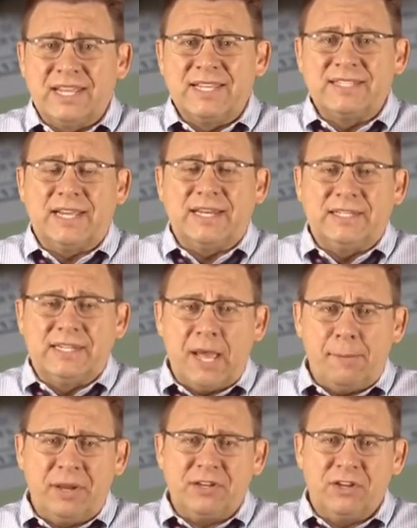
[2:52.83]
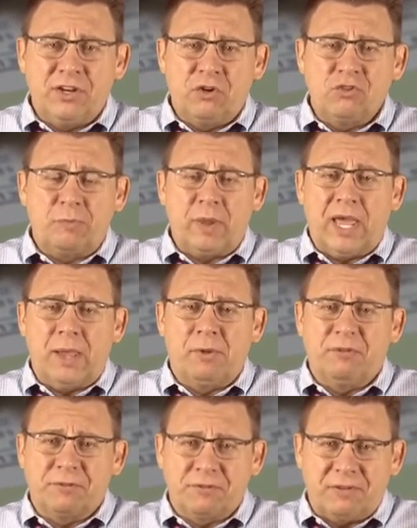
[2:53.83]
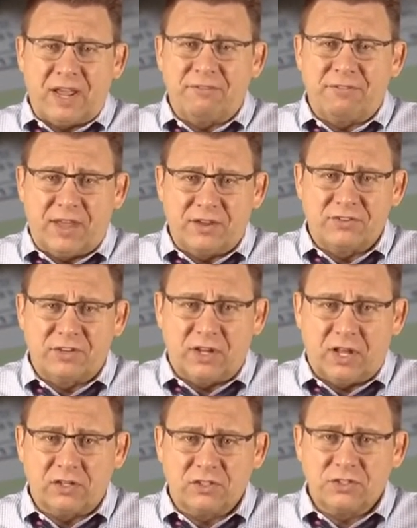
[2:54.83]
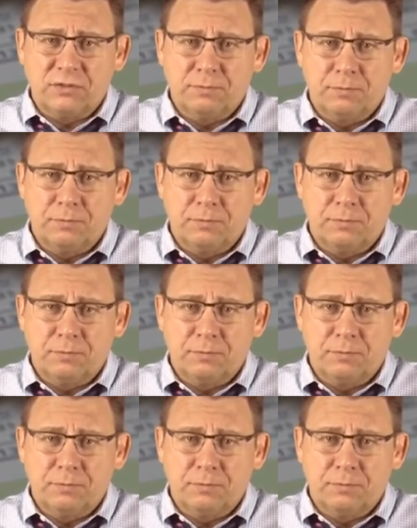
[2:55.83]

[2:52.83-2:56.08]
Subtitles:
is a debit to notes payable for $5,000,